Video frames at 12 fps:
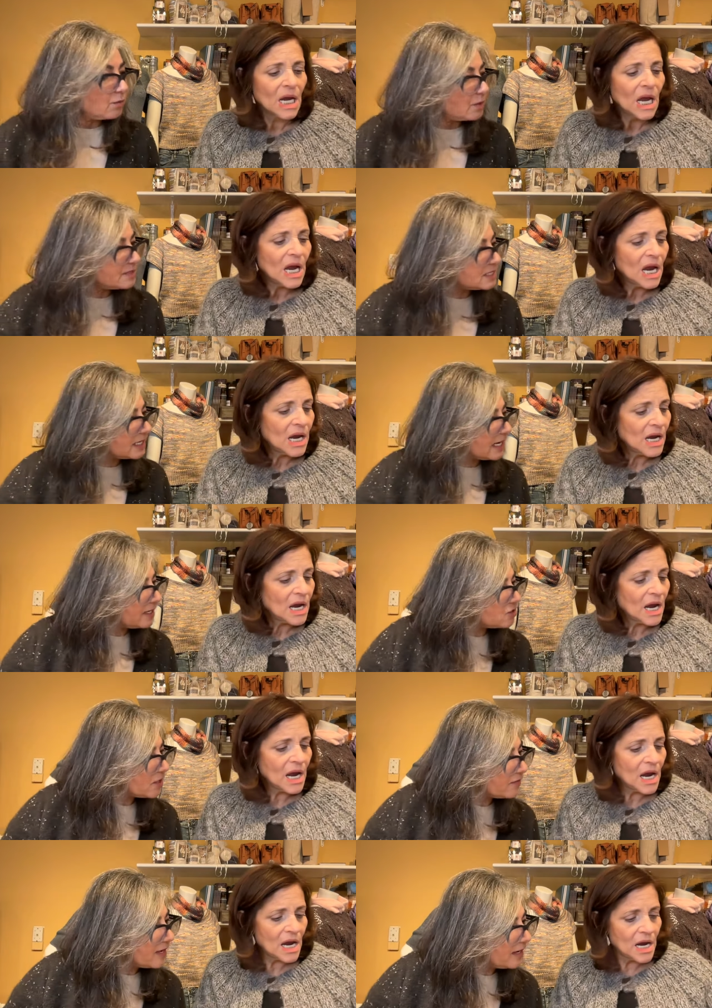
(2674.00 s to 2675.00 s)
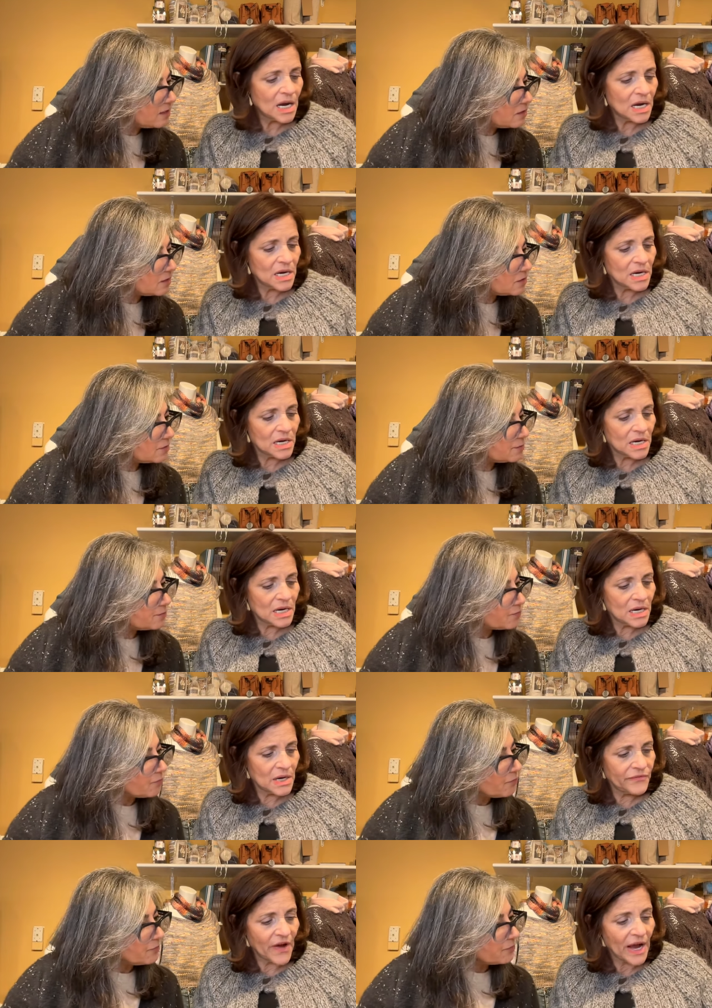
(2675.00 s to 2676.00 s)
Speaker 1: what was the gauge on that?
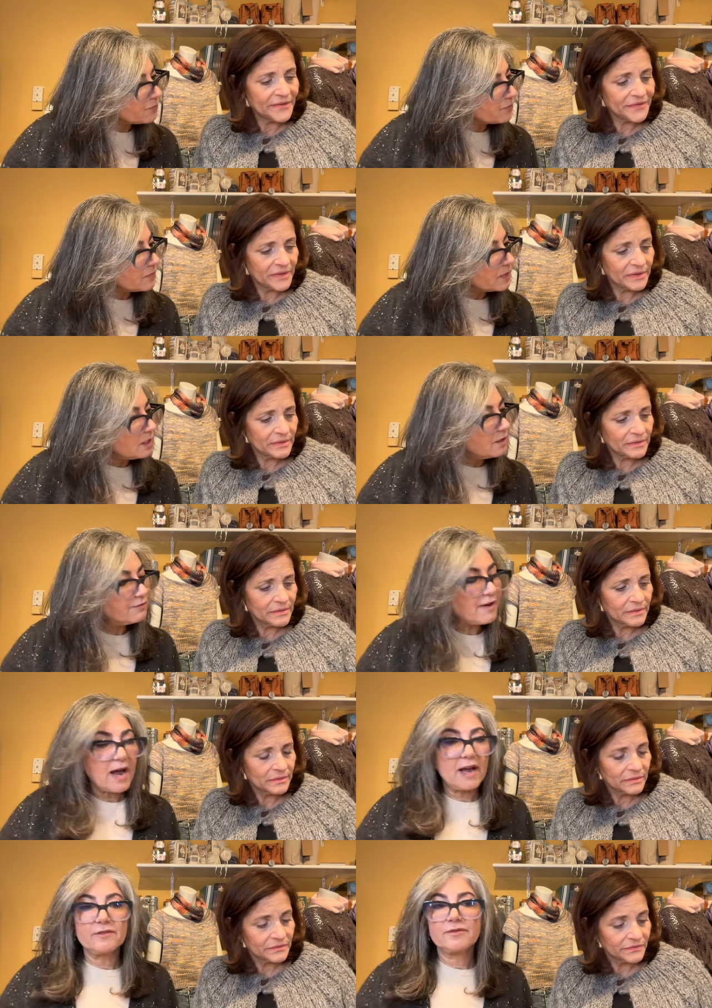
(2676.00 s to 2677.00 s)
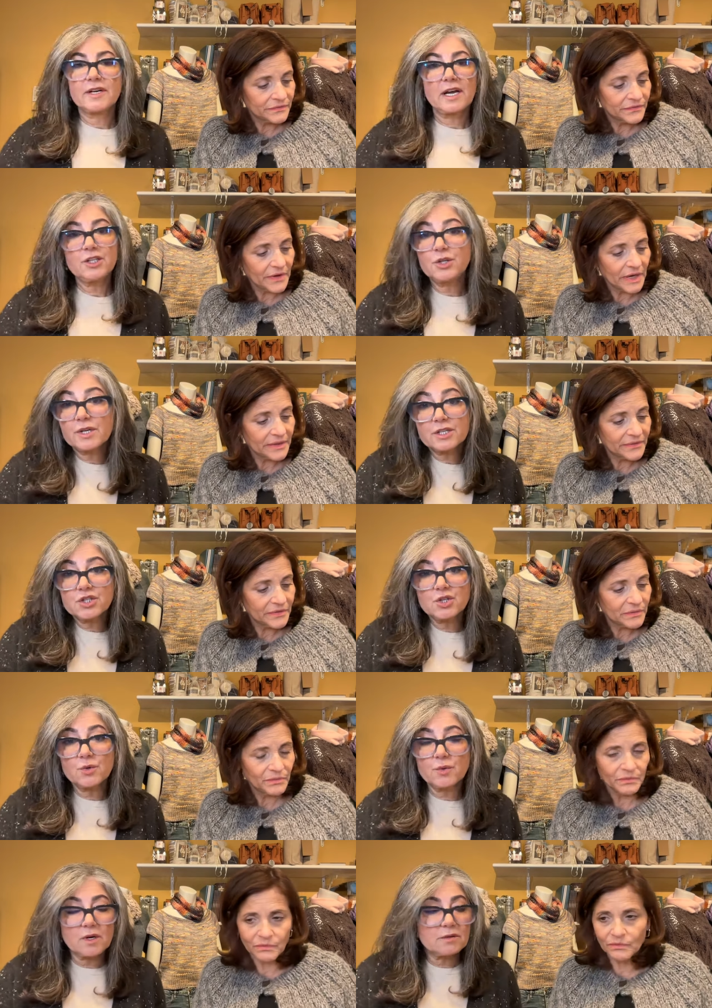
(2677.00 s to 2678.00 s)
Five. Five. You can
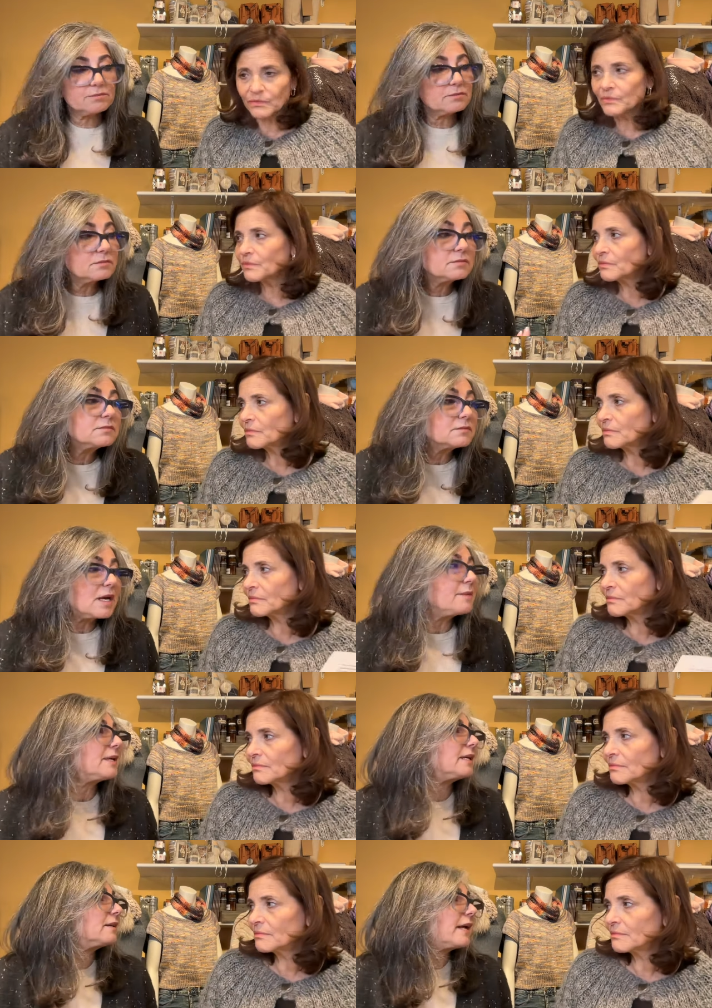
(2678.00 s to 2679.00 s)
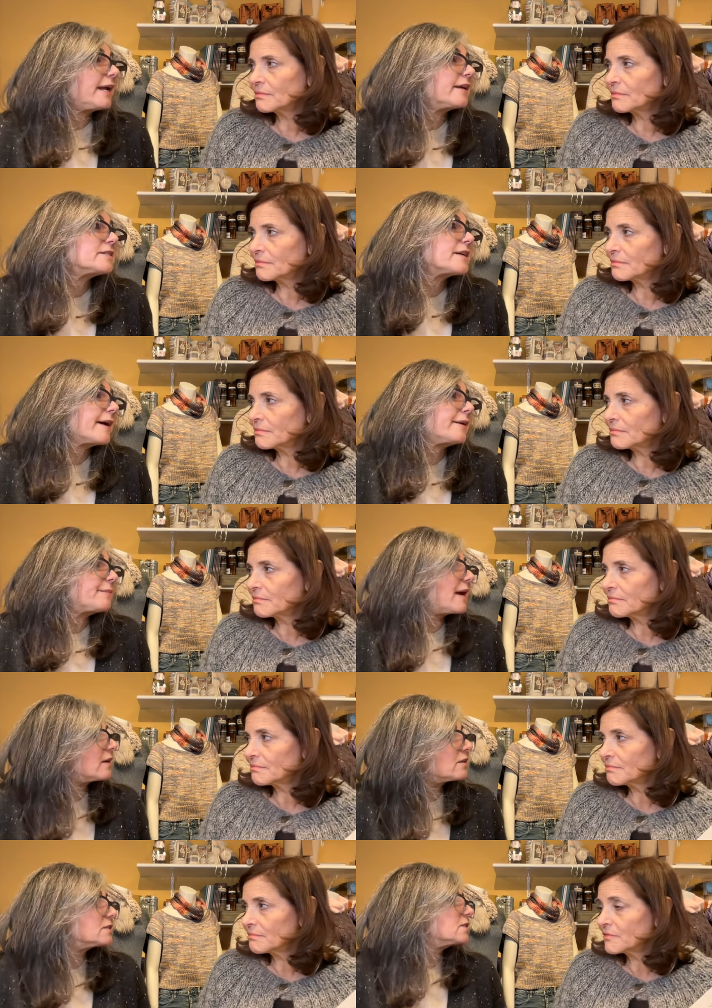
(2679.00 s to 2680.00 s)
do, I mean, hand dyed
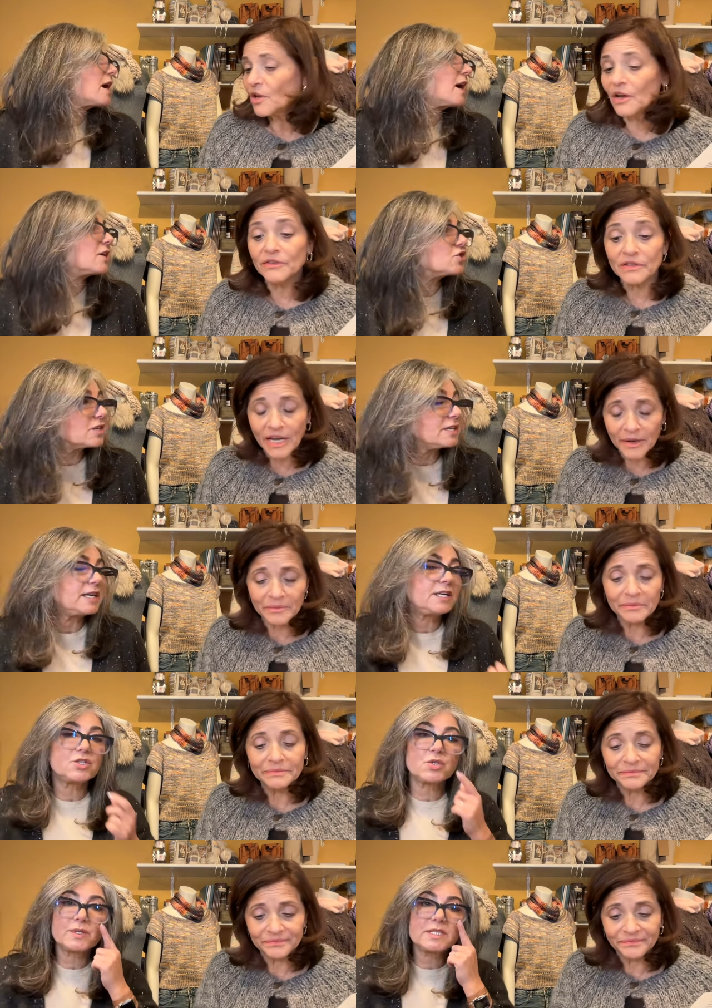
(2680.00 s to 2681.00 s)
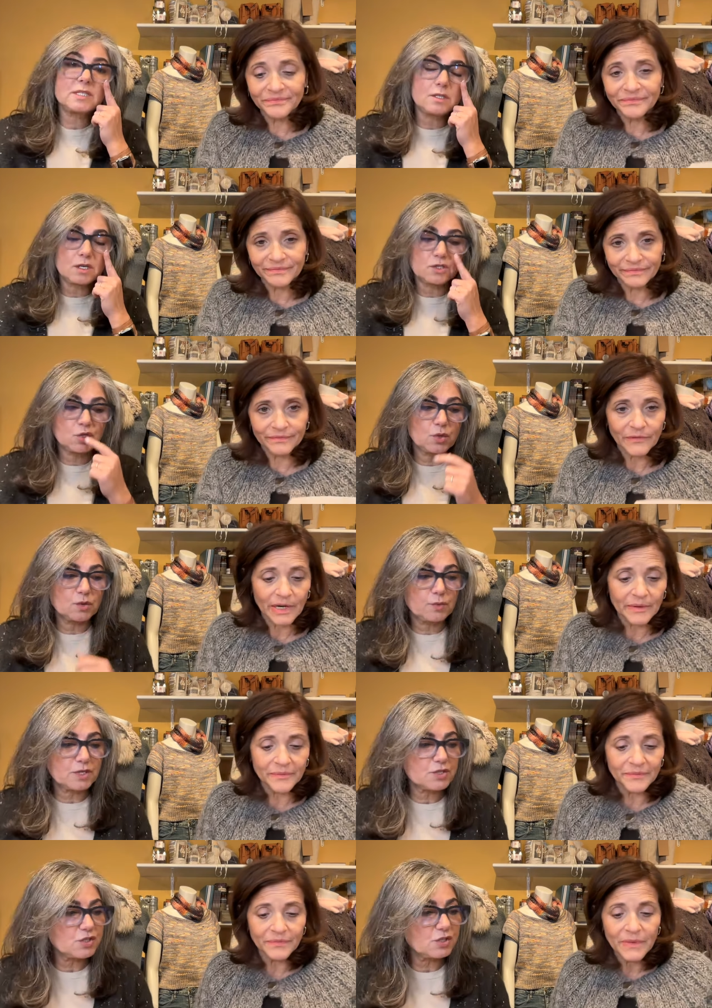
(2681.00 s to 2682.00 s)
Madeline
Speaker 2: Tosh yep. knit it to a to a
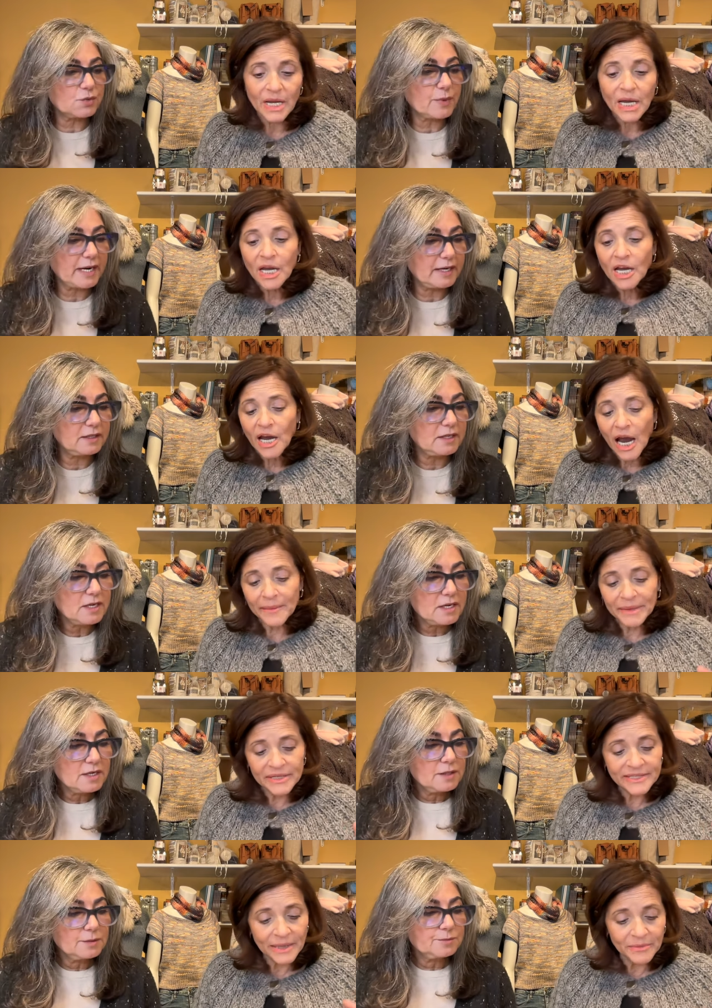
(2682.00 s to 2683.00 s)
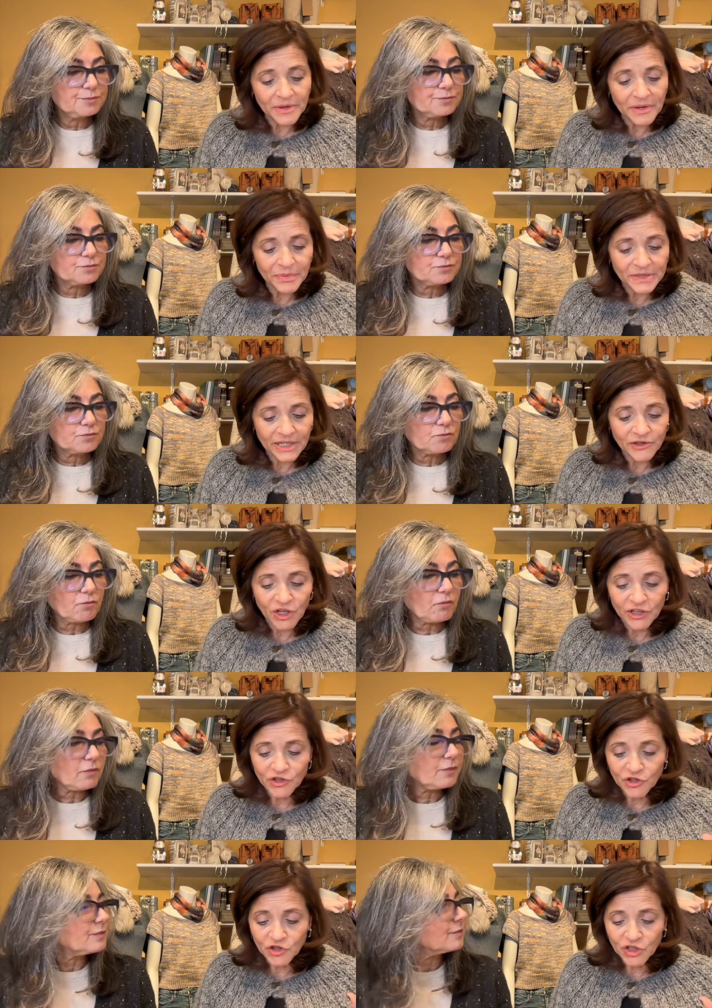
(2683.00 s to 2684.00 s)
worsted weight. I mean, some of the
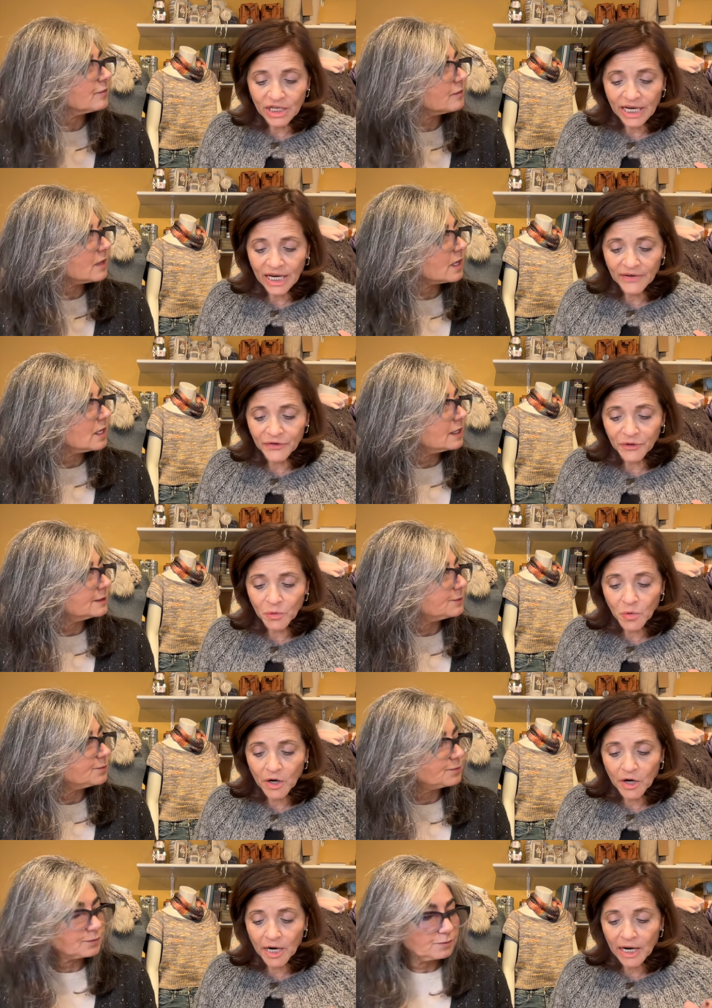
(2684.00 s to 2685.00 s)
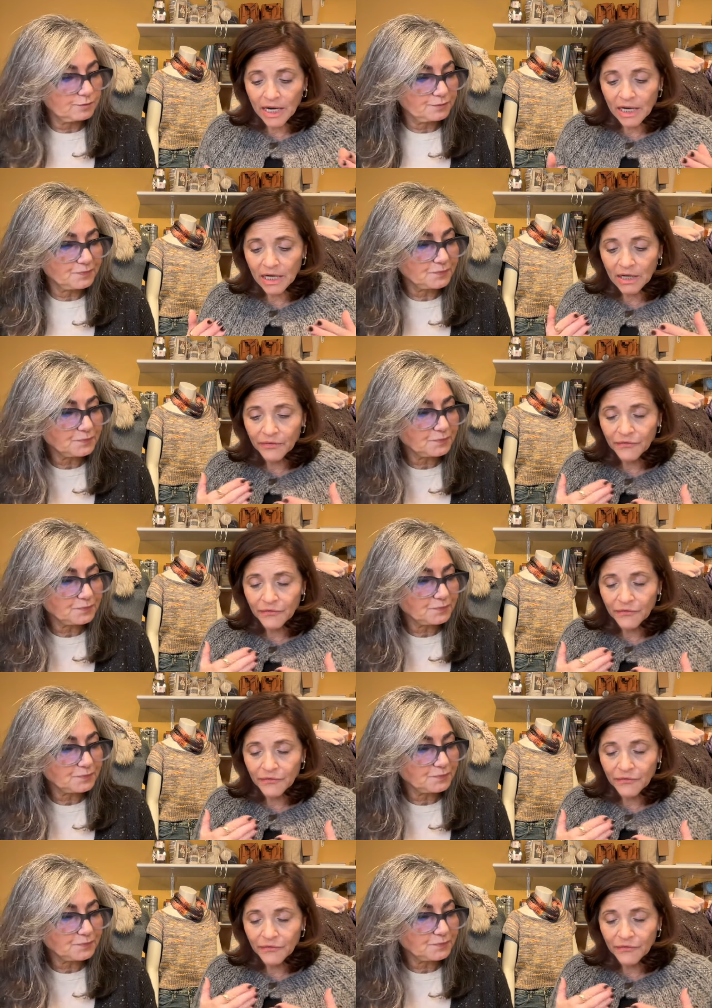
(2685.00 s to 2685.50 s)
suggestions she gave you were a